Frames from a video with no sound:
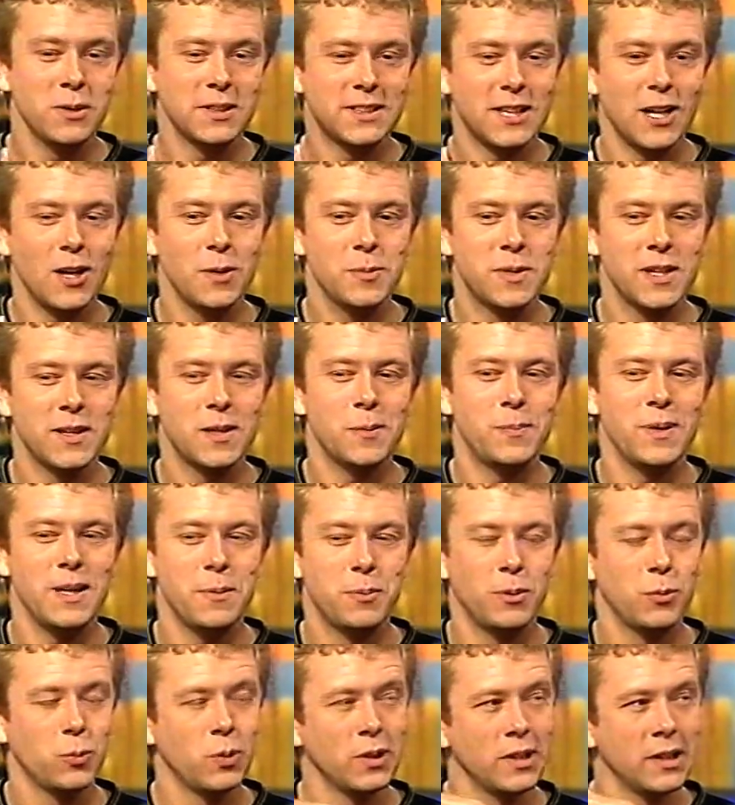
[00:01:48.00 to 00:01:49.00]
hope that the
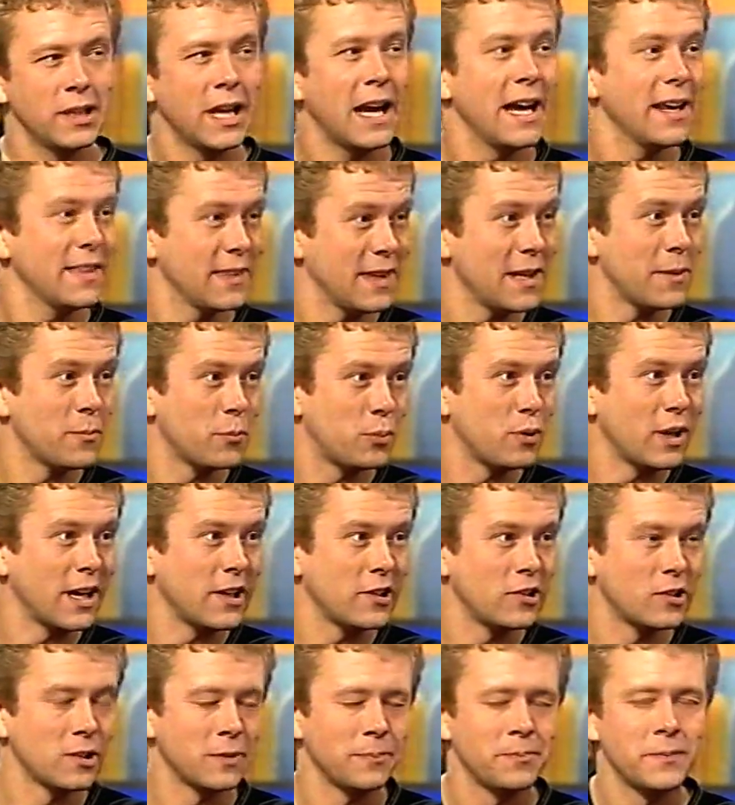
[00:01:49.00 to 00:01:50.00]
people will like the
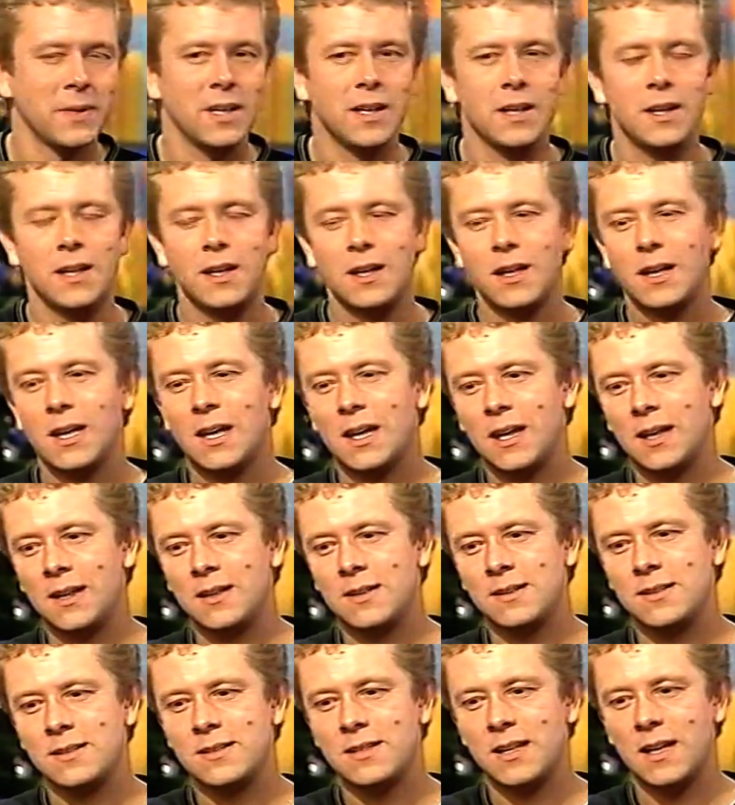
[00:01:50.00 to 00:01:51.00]
impression.
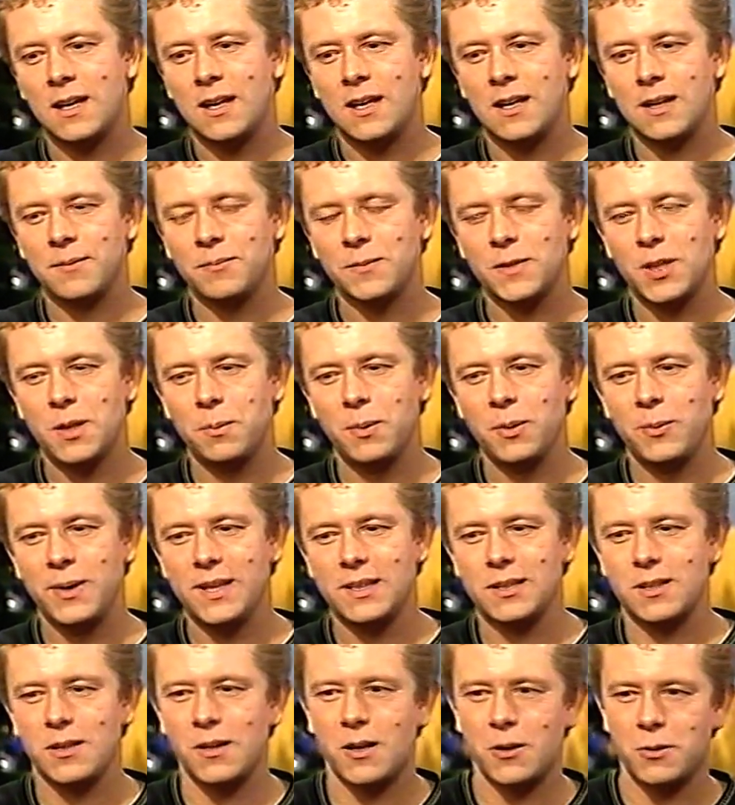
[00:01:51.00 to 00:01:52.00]
And a couple of
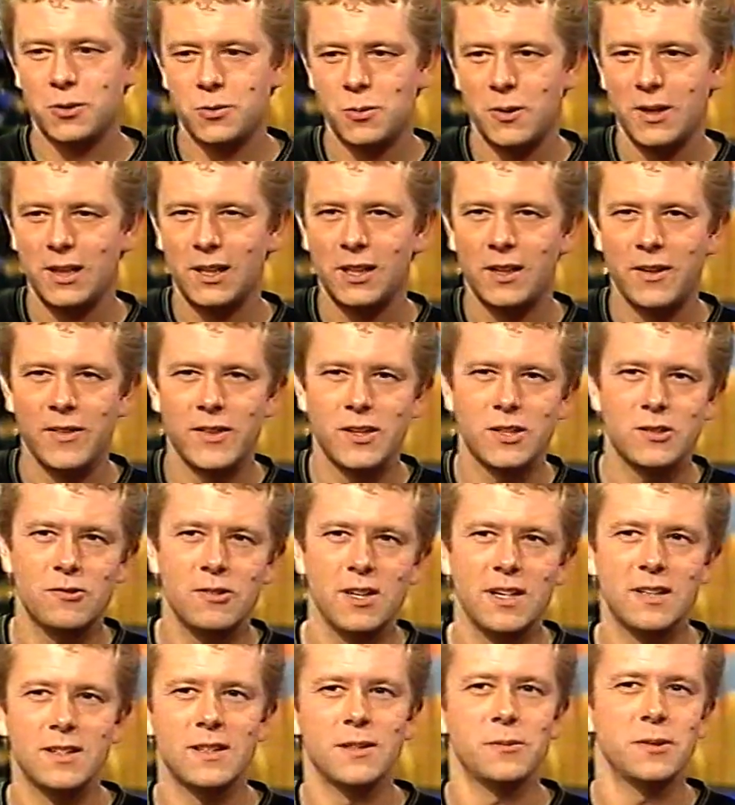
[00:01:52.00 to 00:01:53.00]
weeks ago, I was walking along the
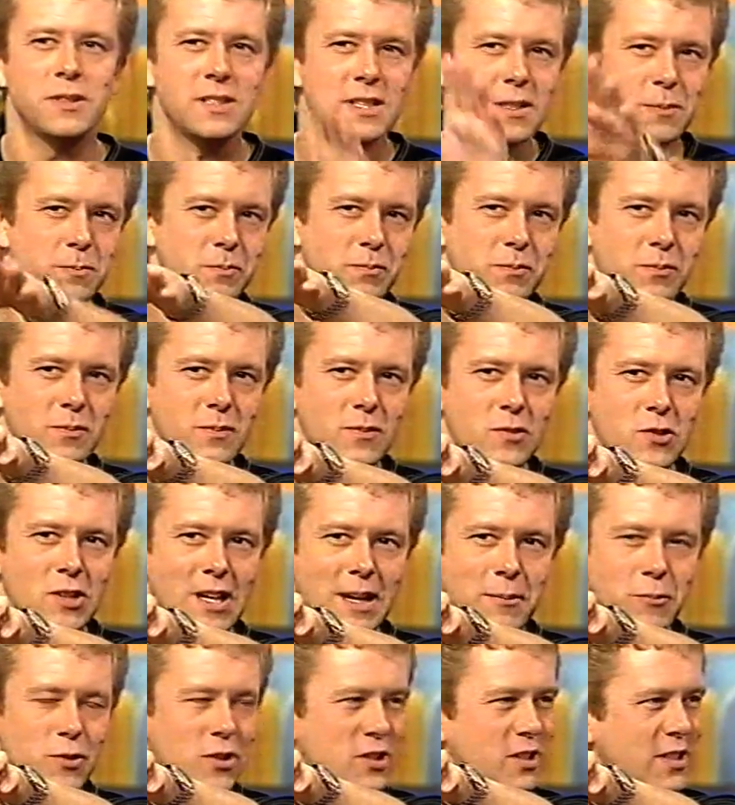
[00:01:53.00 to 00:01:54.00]
street, and there was this
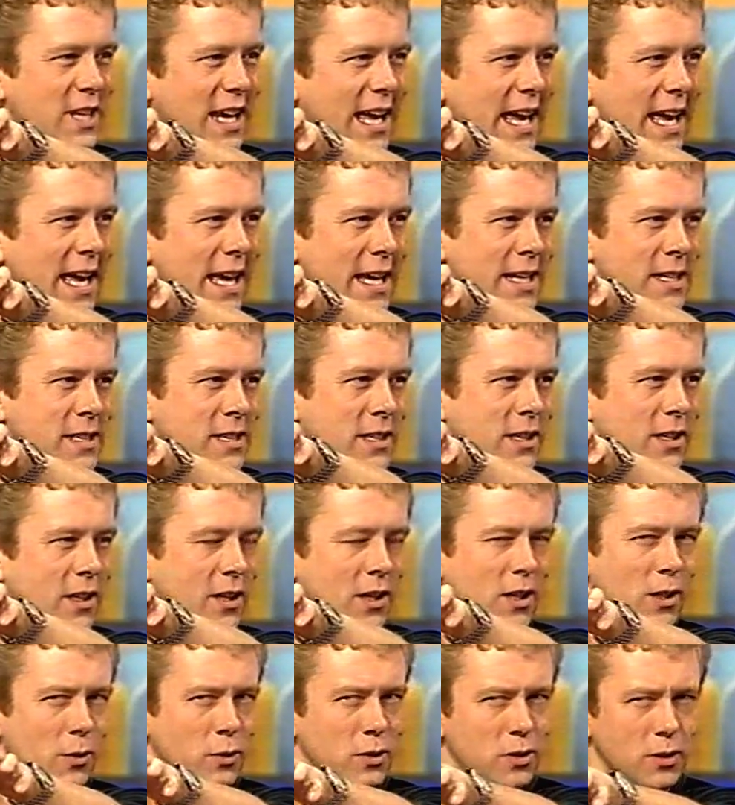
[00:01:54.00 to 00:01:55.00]
chap just ahead
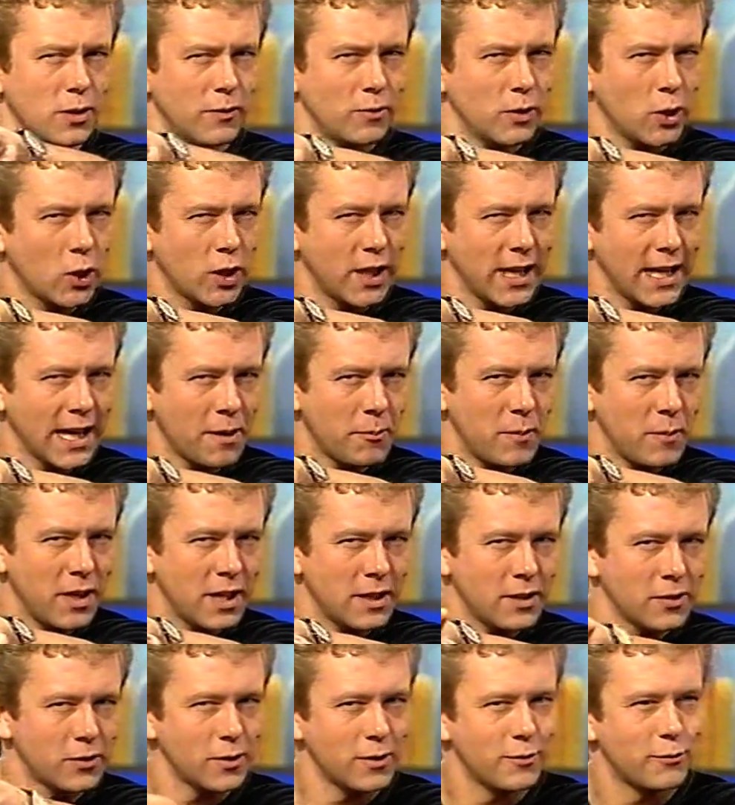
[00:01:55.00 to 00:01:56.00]
who was sort of looking at me
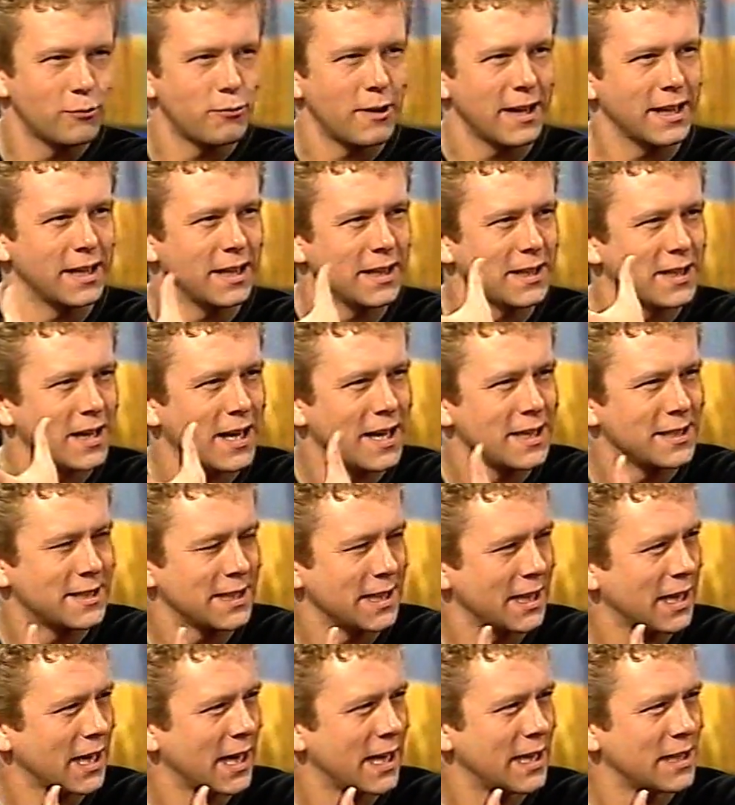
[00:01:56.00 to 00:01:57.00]
in a sort of
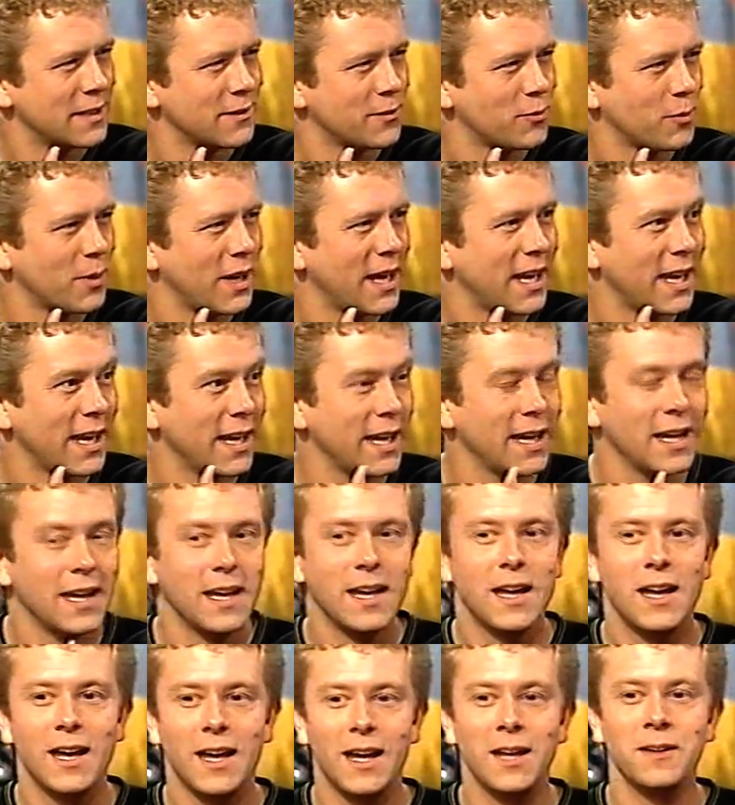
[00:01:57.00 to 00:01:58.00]
recognising kind of way.
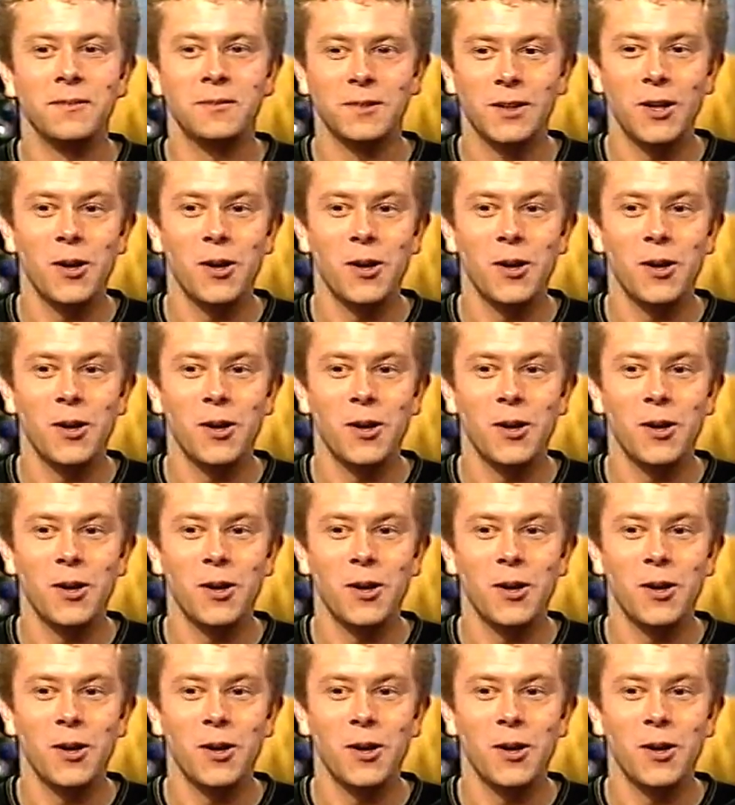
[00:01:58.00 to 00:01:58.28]
And lo